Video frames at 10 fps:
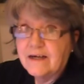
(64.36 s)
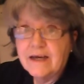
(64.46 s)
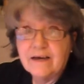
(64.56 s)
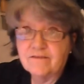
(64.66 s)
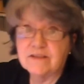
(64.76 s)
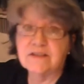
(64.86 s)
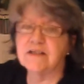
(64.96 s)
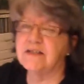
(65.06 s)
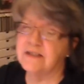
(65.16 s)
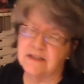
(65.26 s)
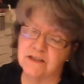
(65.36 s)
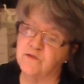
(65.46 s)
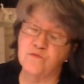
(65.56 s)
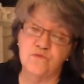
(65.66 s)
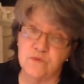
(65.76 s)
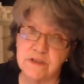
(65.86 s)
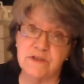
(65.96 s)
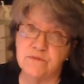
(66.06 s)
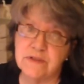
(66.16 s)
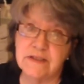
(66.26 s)
I haven't done in a really,
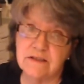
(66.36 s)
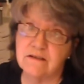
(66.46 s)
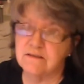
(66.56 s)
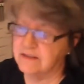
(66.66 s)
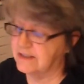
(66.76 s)
really long